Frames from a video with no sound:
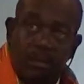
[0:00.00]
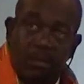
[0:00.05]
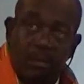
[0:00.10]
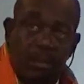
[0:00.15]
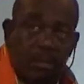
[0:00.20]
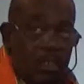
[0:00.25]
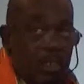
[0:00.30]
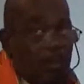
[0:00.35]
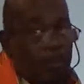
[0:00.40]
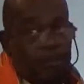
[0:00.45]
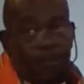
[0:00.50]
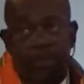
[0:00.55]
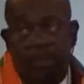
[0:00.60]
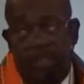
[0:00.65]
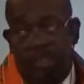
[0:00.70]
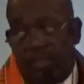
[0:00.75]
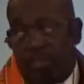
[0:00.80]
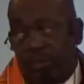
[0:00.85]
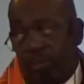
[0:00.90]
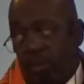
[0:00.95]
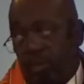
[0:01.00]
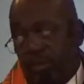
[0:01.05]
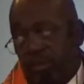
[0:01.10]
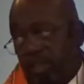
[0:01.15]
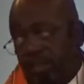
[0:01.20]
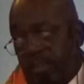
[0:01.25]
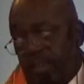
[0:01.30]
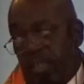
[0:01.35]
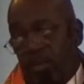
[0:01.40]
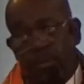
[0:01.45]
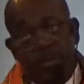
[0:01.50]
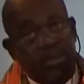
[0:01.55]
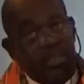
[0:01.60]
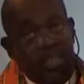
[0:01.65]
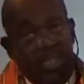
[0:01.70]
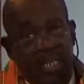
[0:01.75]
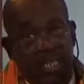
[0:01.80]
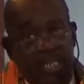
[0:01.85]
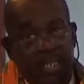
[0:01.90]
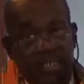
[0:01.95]
And I'm pretty sure that there were
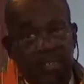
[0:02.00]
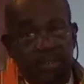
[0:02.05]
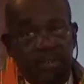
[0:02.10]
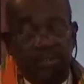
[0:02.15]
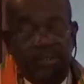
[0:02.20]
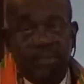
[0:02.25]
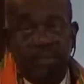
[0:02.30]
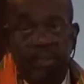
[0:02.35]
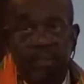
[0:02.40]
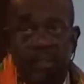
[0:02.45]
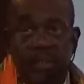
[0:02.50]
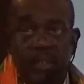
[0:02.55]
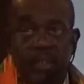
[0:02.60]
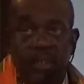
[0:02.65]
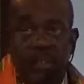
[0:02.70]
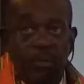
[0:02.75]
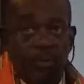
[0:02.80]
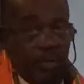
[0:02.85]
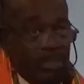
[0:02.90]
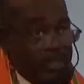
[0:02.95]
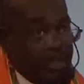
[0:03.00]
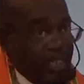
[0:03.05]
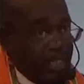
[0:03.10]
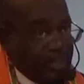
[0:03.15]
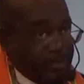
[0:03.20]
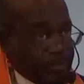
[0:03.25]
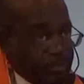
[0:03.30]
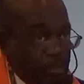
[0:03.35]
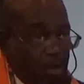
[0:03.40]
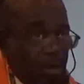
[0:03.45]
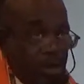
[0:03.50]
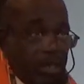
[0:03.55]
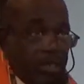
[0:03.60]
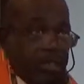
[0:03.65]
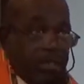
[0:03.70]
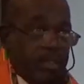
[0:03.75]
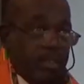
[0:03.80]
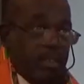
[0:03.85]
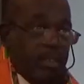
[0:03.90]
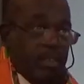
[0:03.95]
days when they
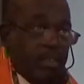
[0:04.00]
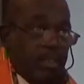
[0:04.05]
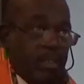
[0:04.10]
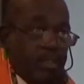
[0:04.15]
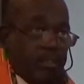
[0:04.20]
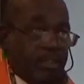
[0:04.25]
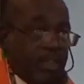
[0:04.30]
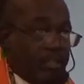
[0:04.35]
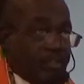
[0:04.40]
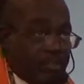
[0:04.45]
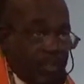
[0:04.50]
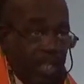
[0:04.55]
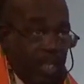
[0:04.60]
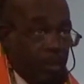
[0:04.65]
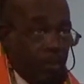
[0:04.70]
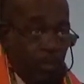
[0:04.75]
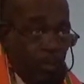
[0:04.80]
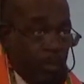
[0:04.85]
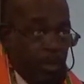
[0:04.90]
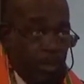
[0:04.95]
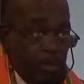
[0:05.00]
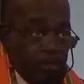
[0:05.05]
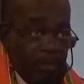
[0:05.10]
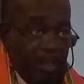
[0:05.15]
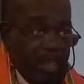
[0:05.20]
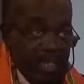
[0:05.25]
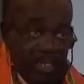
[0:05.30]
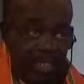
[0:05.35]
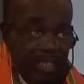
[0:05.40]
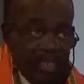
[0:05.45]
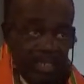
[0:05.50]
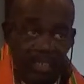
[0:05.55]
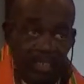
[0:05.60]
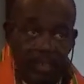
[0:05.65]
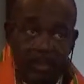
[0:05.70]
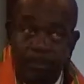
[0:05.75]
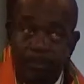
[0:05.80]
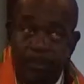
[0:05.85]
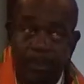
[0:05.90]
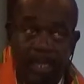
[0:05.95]
thought that they weren't making
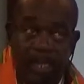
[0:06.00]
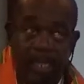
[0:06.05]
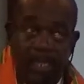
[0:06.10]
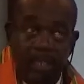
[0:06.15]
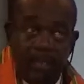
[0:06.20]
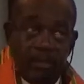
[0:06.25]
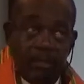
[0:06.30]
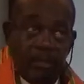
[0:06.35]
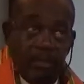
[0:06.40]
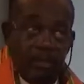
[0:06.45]
an impact.